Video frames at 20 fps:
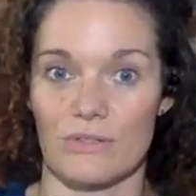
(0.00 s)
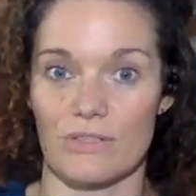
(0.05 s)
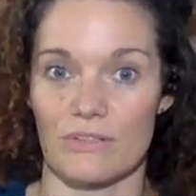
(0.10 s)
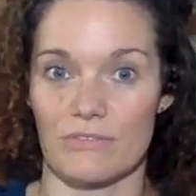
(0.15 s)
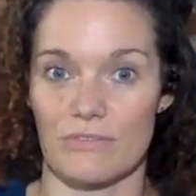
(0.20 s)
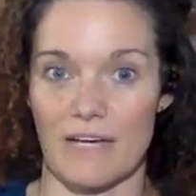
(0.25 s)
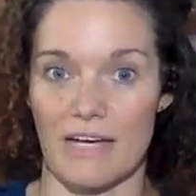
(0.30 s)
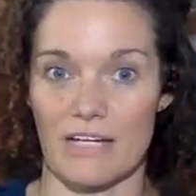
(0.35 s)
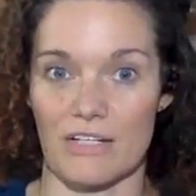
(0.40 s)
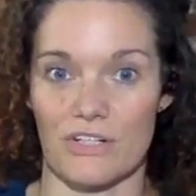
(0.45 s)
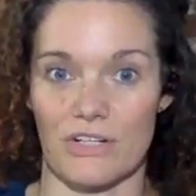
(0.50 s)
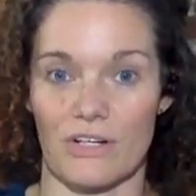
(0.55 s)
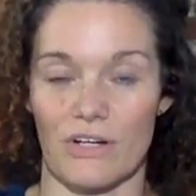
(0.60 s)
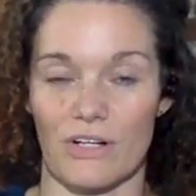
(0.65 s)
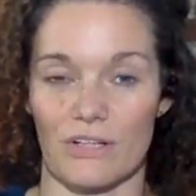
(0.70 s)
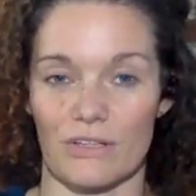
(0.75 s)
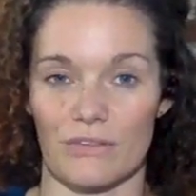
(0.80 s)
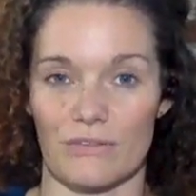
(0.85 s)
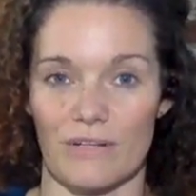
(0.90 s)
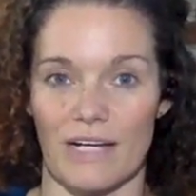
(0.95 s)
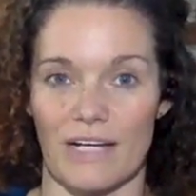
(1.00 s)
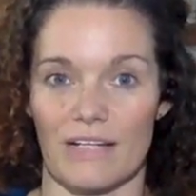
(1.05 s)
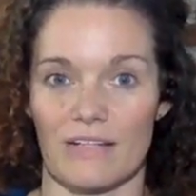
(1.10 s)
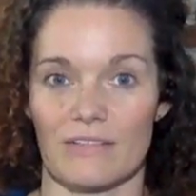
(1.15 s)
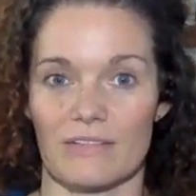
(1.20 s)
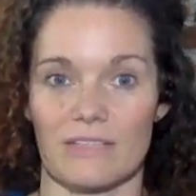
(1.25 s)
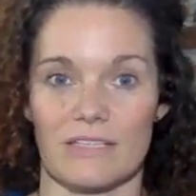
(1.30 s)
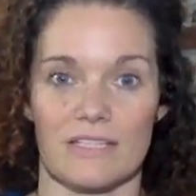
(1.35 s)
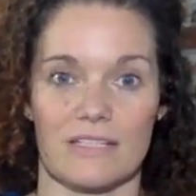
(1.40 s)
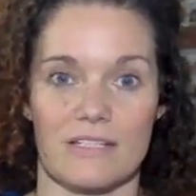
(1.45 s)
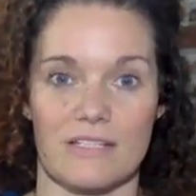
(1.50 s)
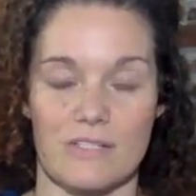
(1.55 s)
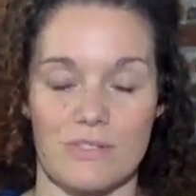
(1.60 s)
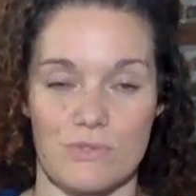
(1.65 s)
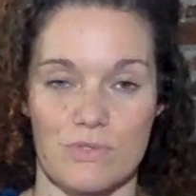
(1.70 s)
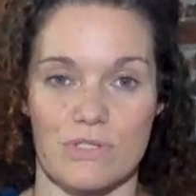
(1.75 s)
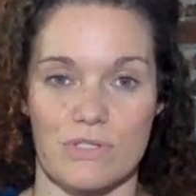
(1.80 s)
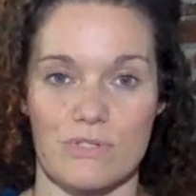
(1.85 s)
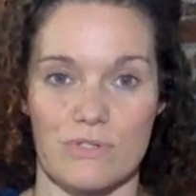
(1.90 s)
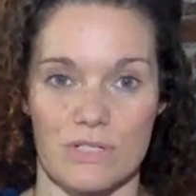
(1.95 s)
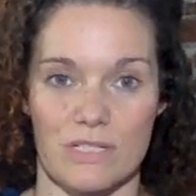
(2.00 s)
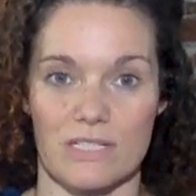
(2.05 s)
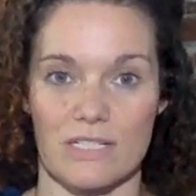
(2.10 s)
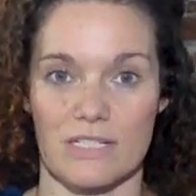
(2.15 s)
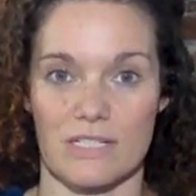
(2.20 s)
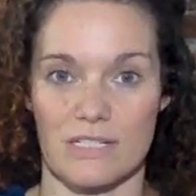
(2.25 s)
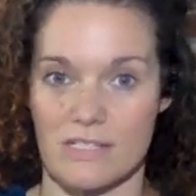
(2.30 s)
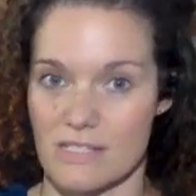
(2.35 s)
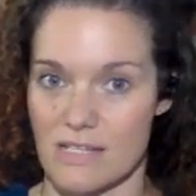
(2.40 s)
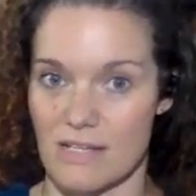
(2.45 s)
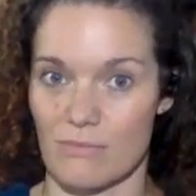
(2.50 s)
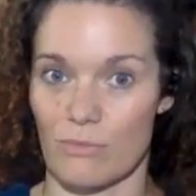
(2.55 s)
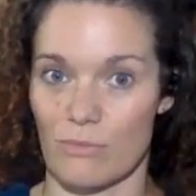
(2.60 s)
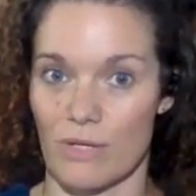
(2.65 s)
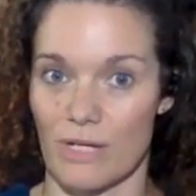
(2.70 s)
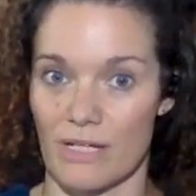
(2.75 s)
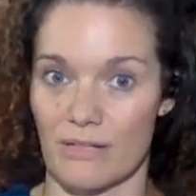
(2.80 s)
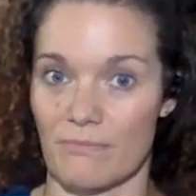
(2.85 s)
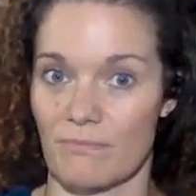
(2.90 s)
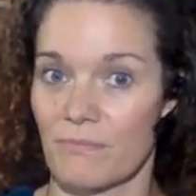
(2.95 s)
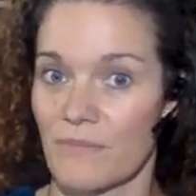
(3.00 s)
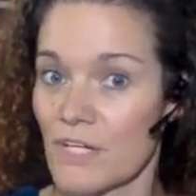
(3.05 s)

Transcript: the fascia all around, is restricted in some way.